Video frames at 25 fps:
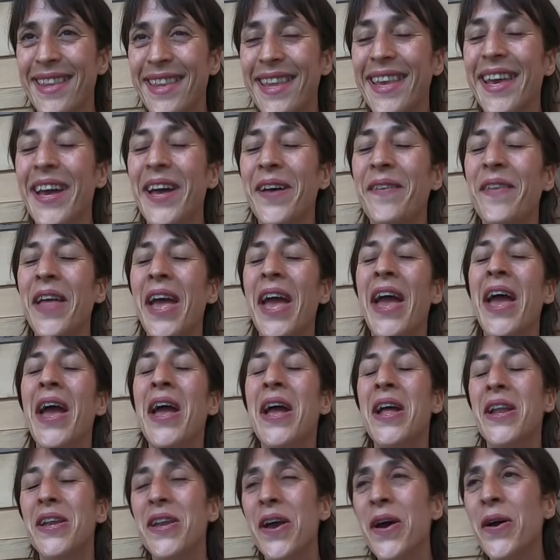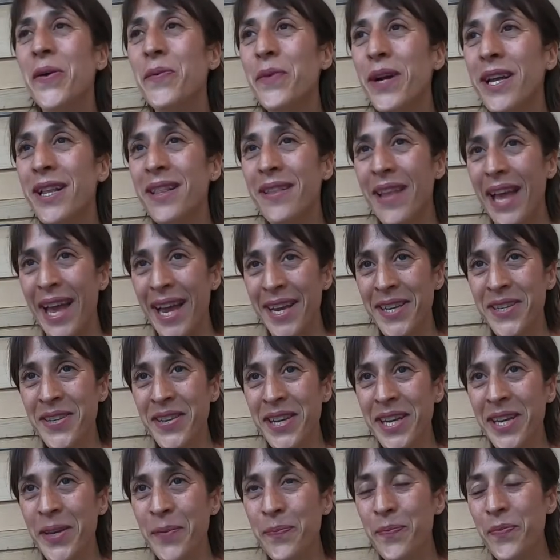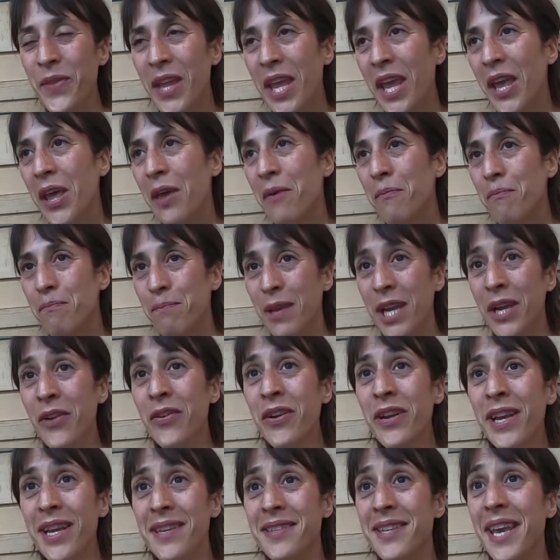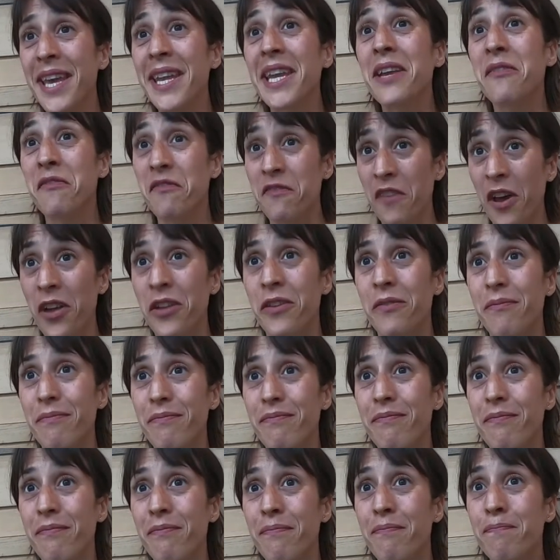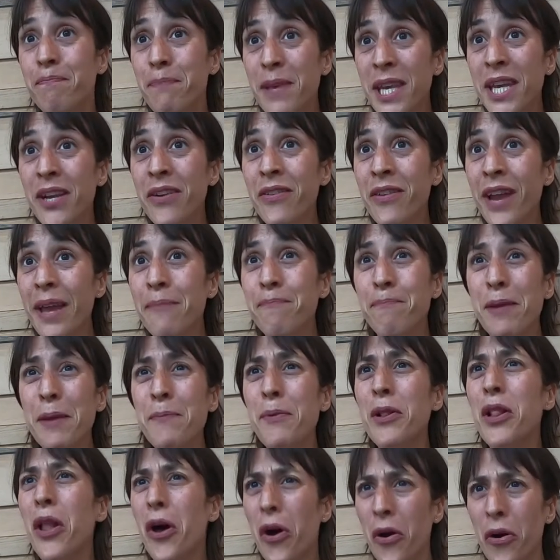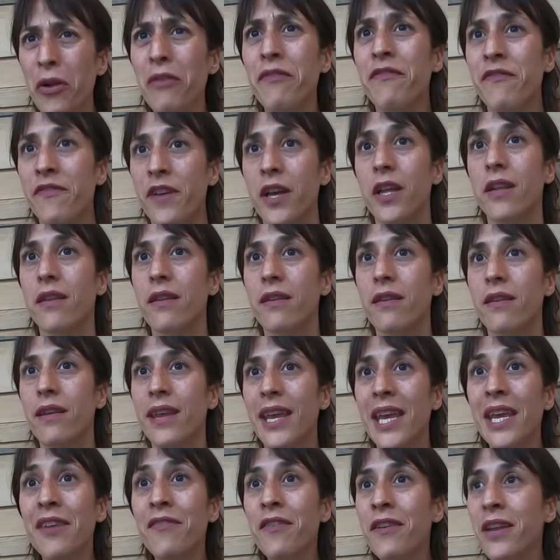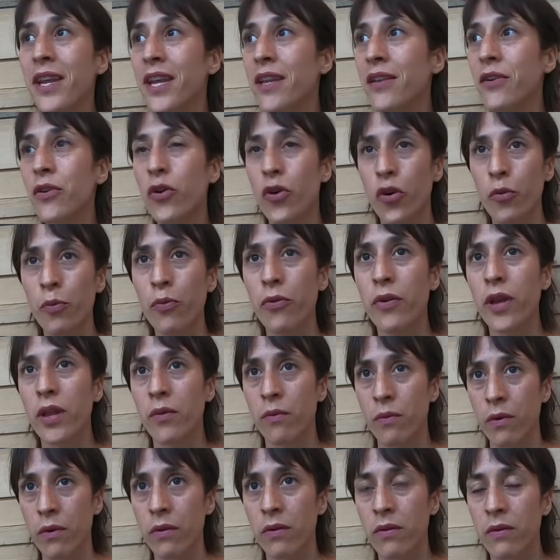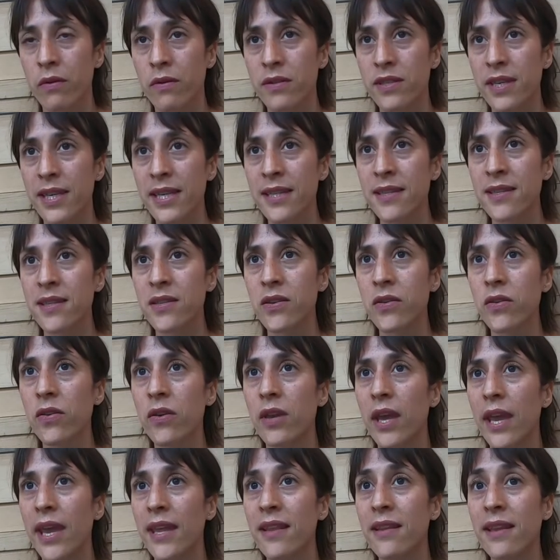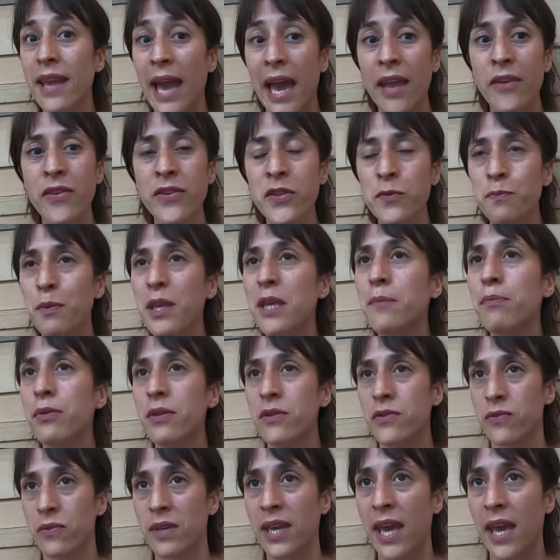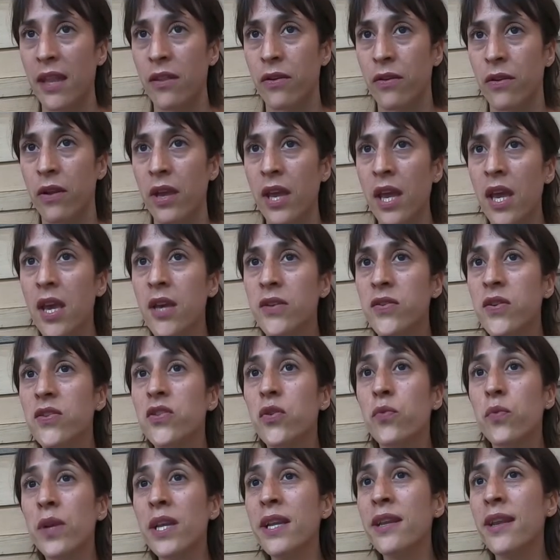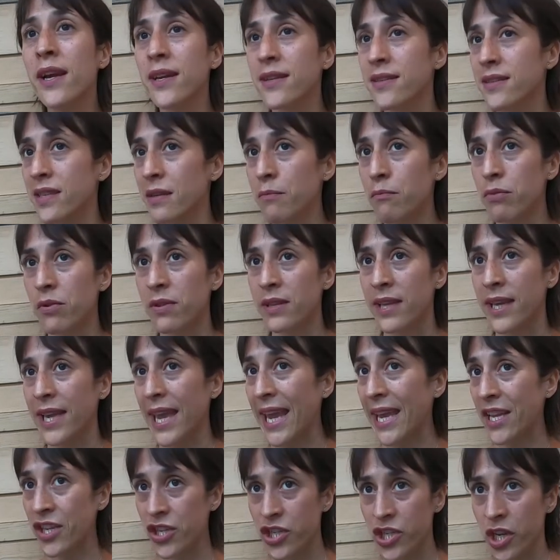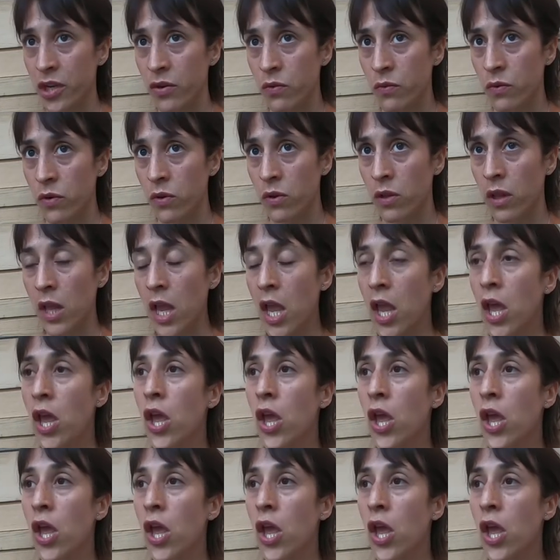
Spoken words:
Yeah. No, well, actually, beer is getting fun. Beer and people are fun, even in corporate world. And so it gathers people together. So it's a really nice team building in general.